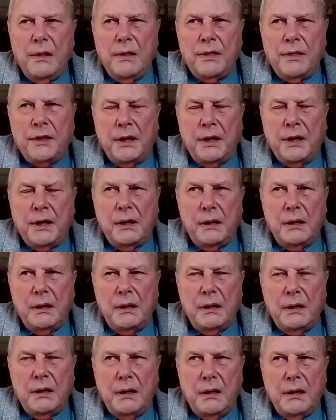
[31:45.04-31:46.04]

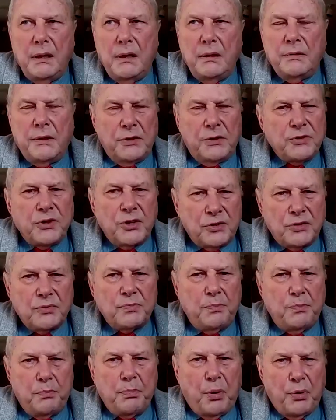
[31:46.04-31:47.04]
this is
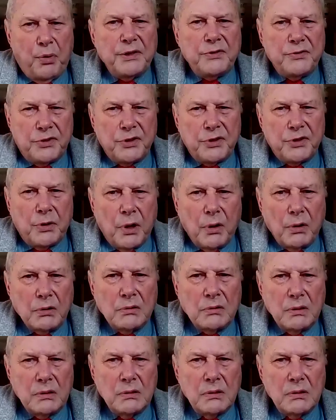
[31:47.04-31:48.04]
point zero.
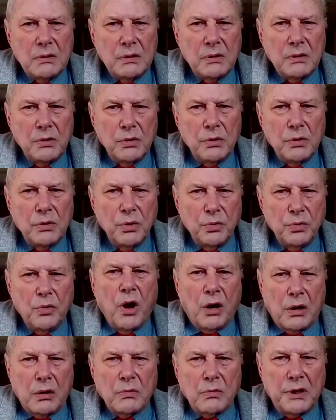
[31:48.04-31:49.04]
Who
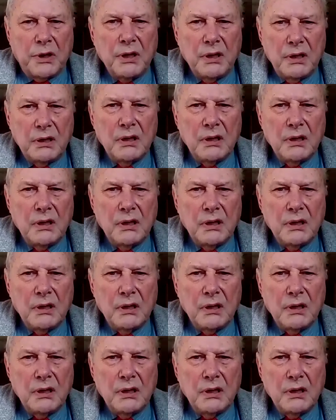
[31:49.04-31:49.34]
are we?